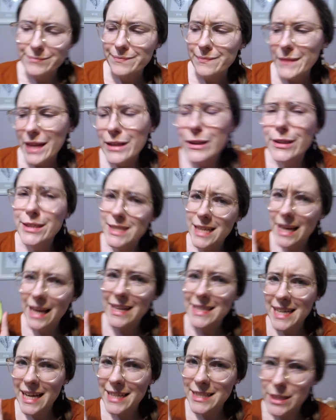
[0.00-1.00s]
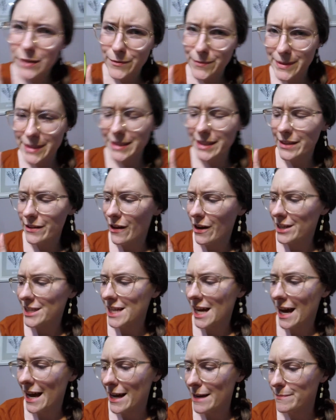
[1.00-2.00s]
It takes a really long
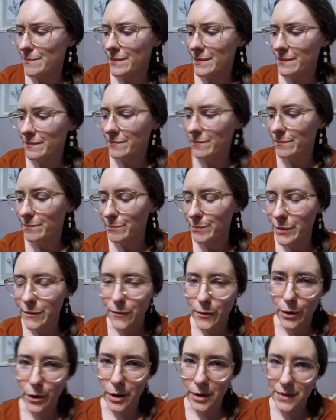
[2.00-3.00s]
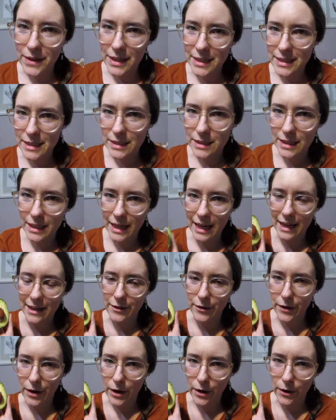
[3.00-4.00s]
time before this can
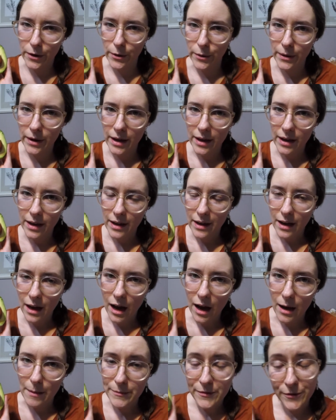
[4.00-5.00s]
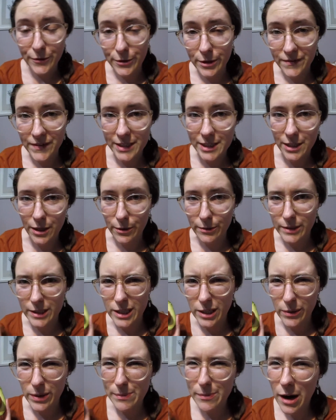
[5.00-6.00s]
grow fruit of its own,
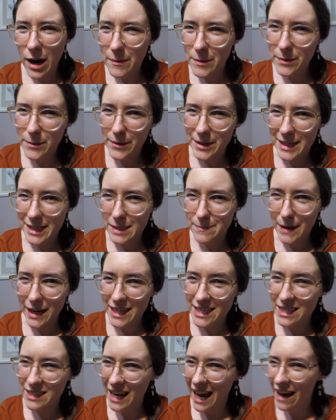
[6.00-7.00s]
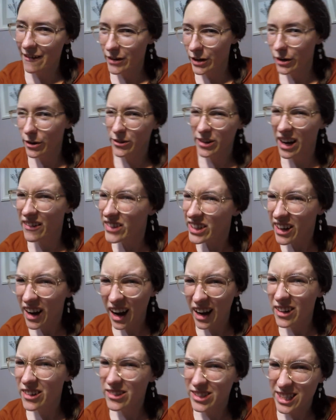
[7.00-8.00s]
so we probably won't expect to have our own
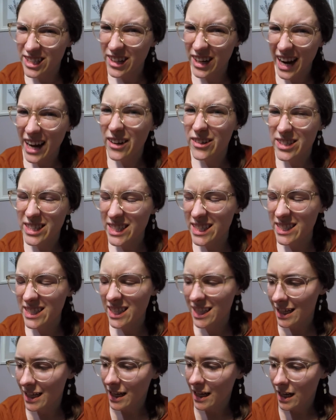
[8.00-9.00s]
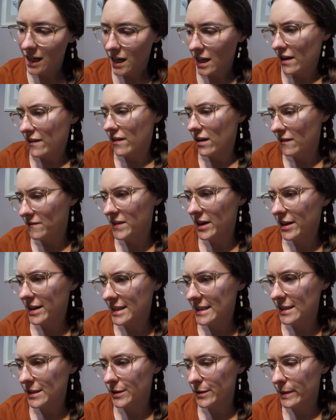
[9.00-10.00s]
avocados in our houses very
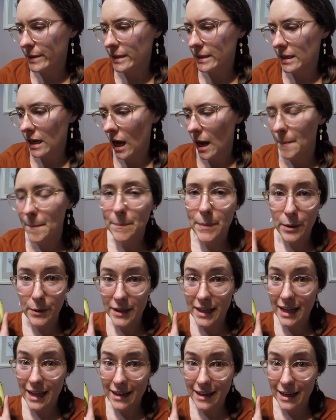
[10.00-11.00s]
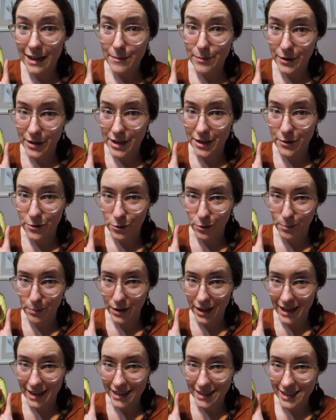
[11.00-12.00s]
soon, but we can get a pretty cool
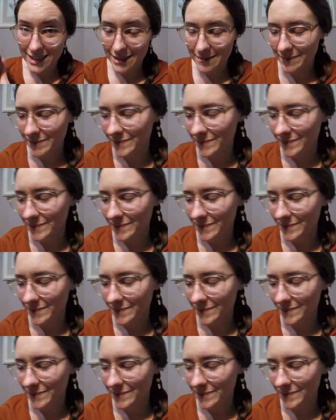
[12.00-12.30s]
plant.